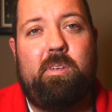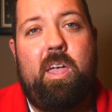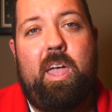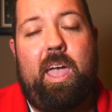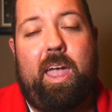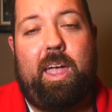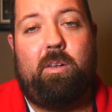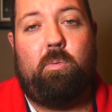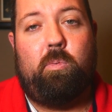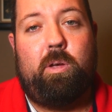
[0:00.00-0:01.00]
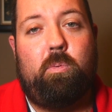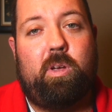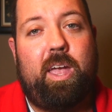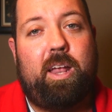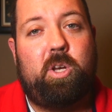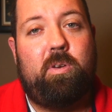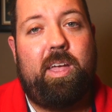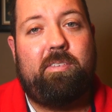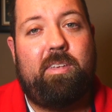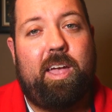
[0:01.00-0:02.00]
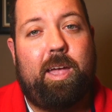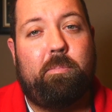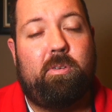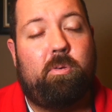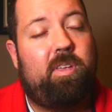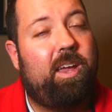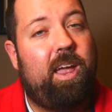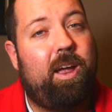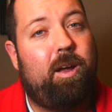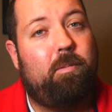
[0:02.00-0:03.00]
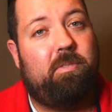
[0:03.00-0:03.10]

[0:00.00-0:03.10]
and we will catch you next time. So take care and stay